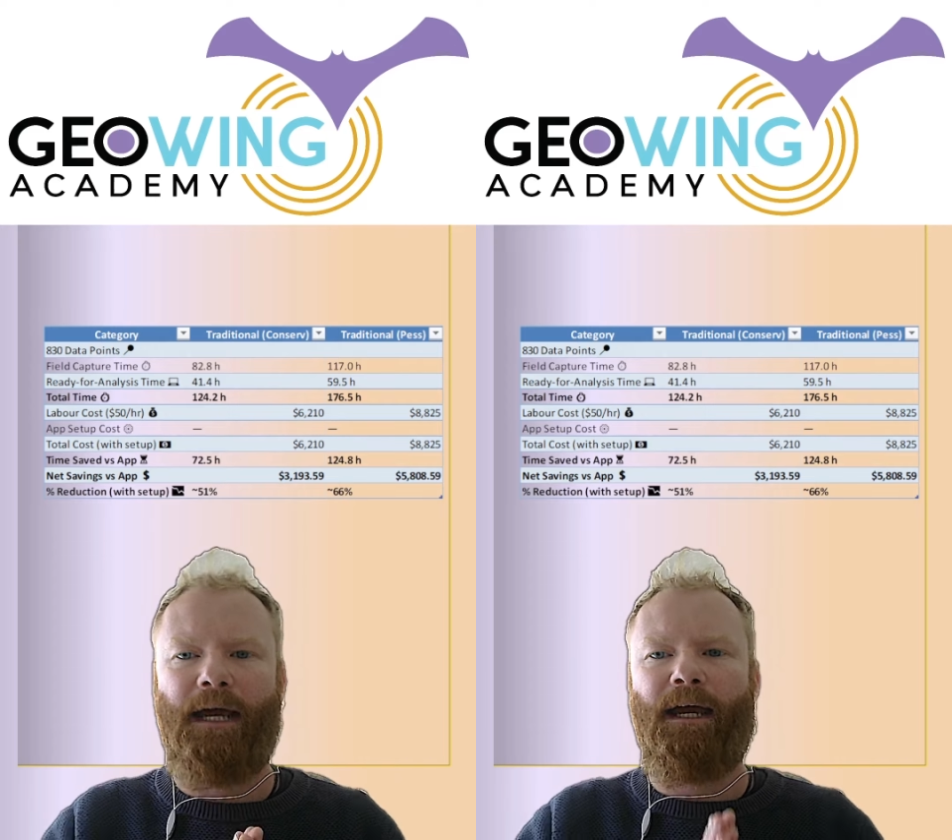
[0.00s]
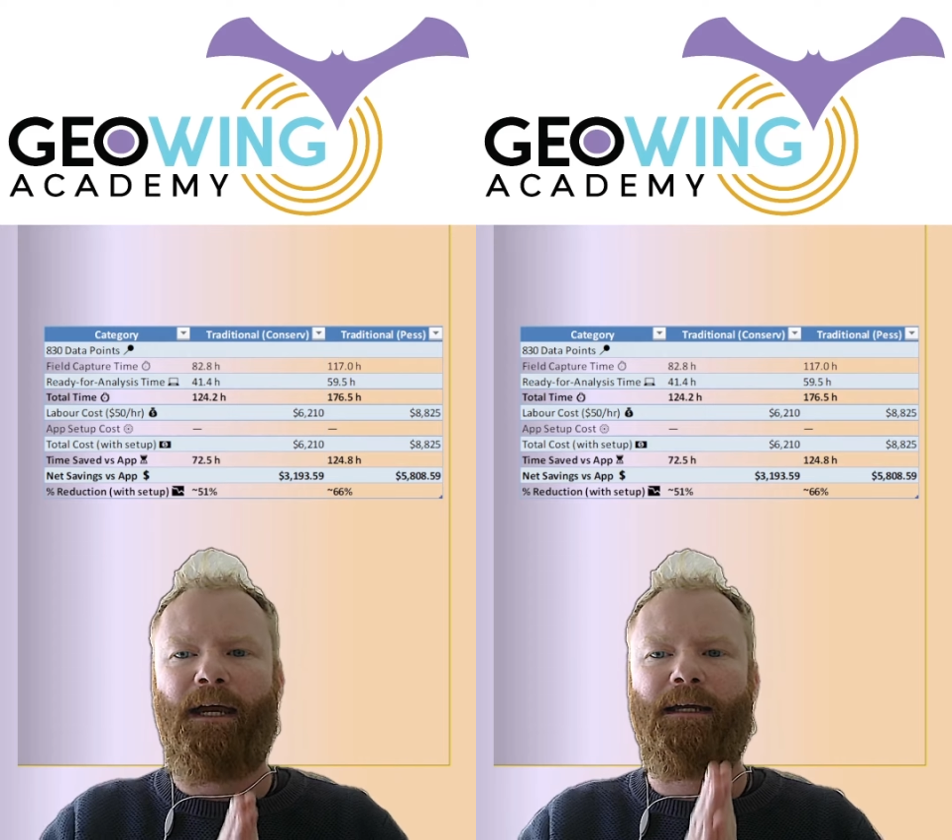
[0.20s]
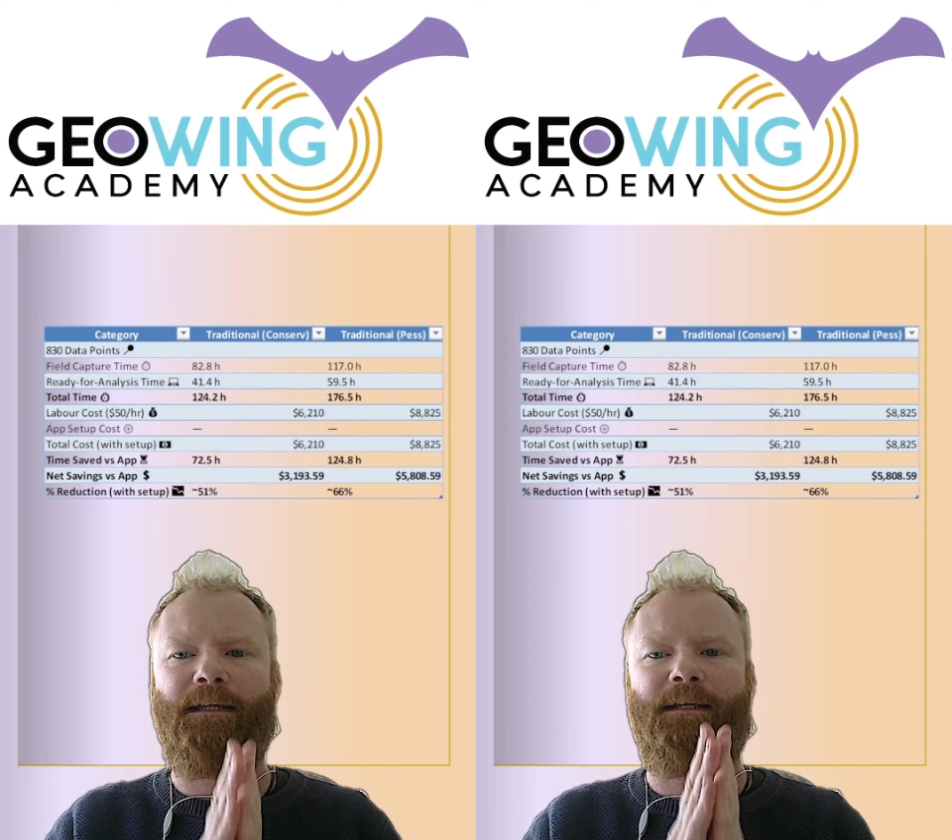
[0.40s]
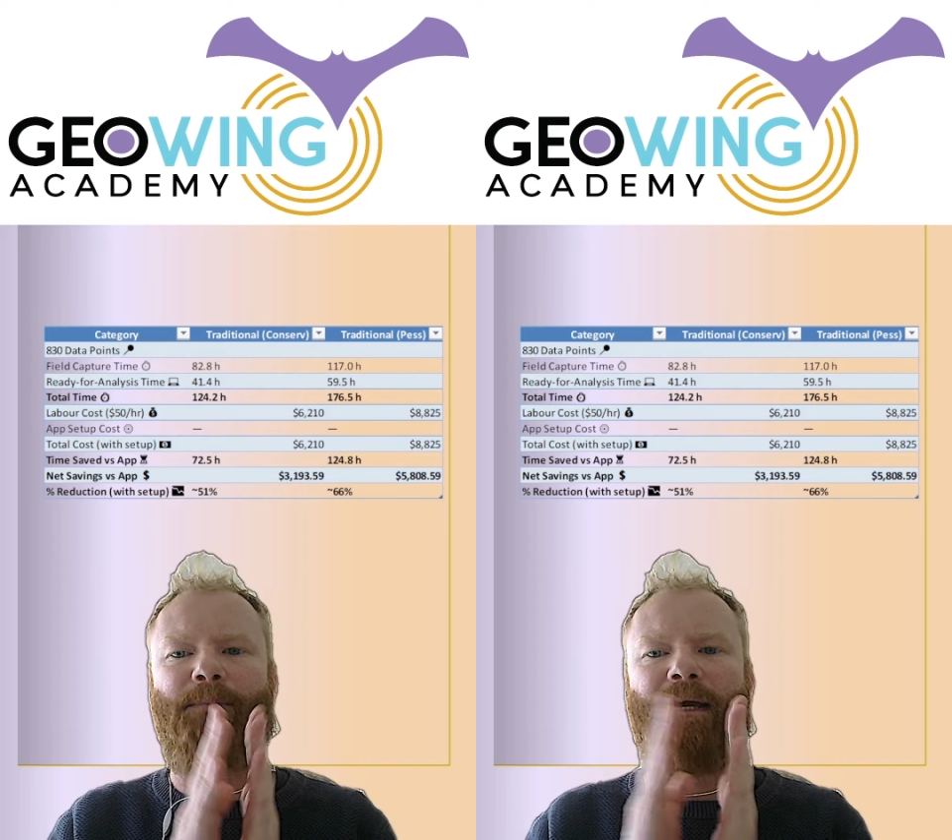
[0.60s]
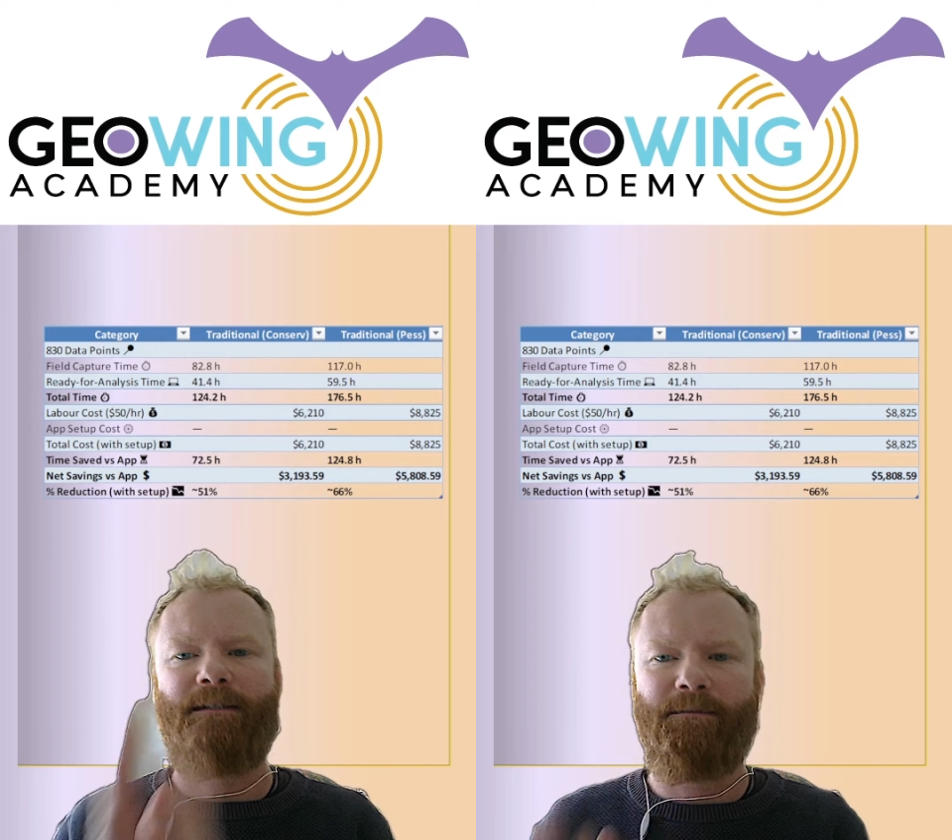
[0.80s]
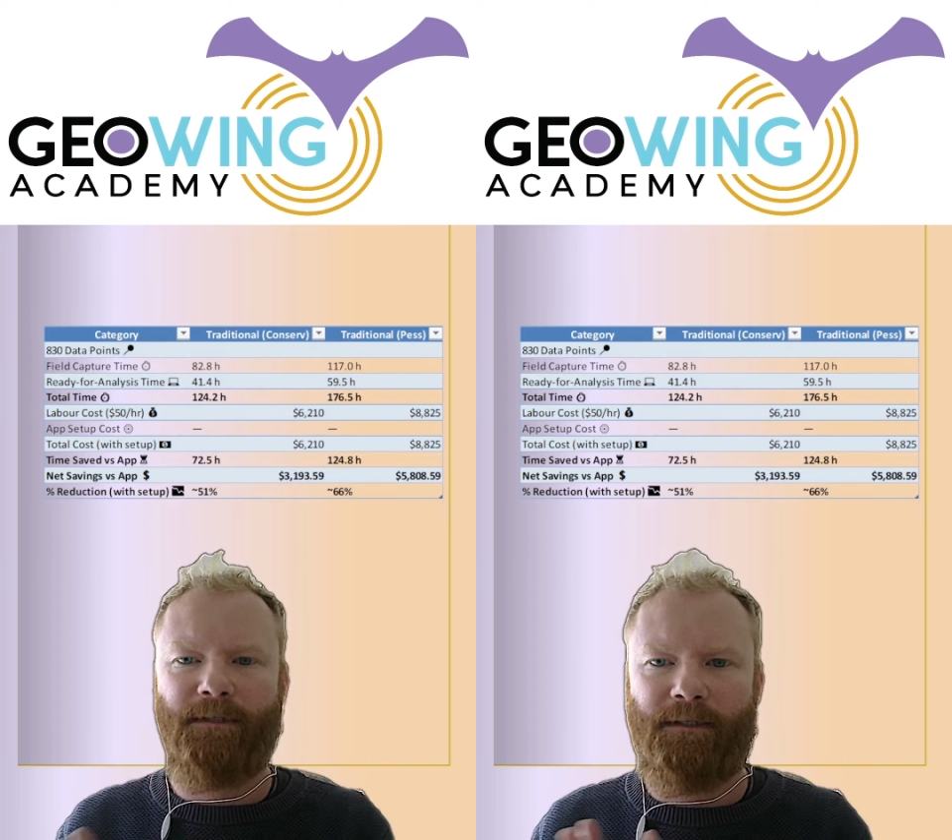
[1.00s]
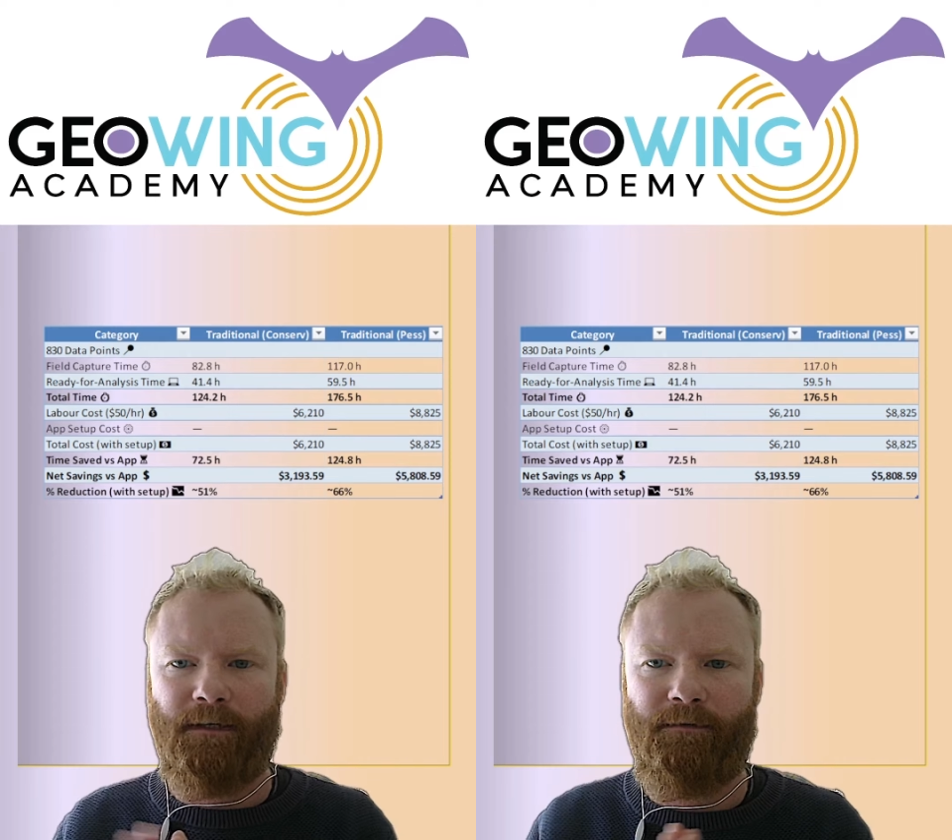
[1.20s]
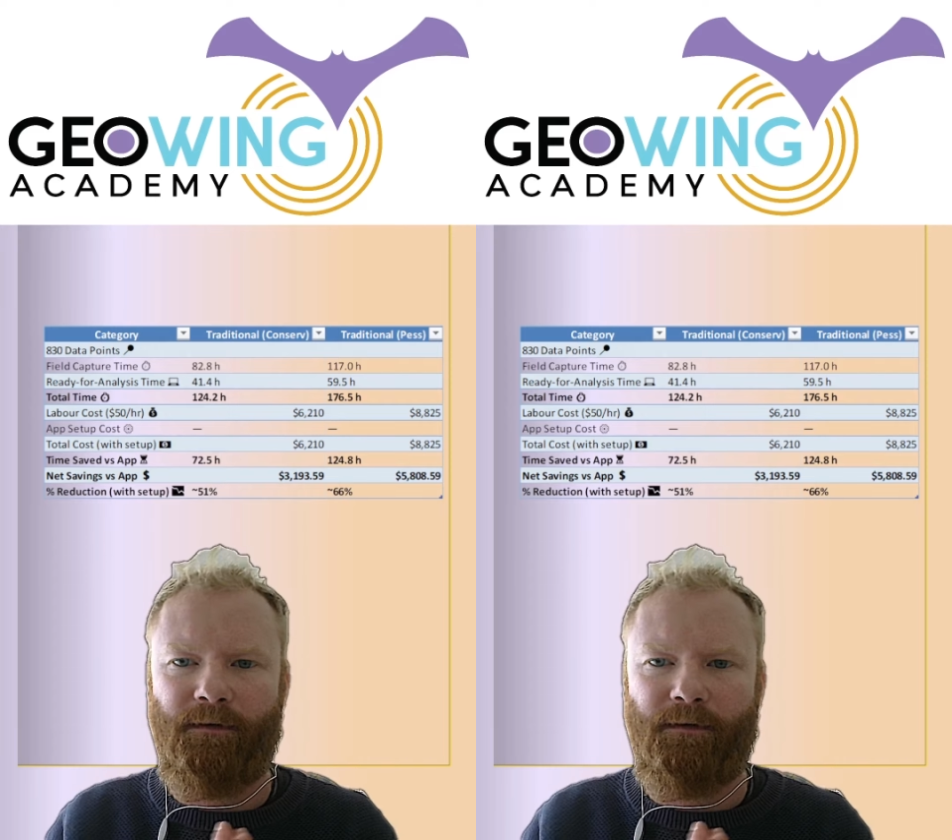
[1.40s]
and at the pessimistic